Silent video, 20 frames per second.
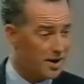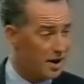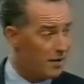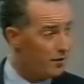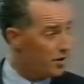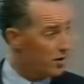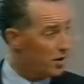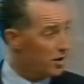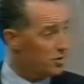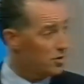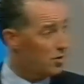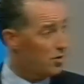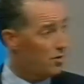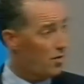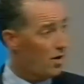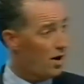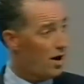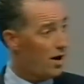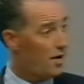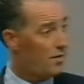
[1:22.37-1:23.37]
Now, if a doctor
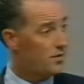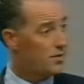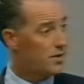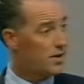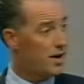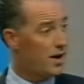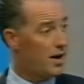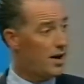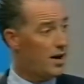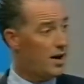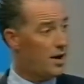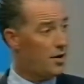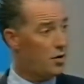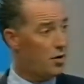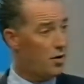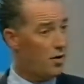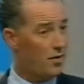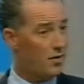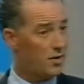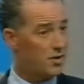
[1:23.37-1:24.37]
arrives uh, and
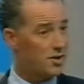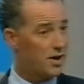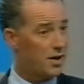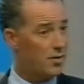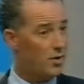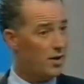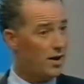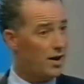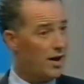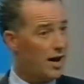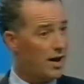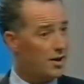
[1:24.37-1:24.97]
you're on the scene, will he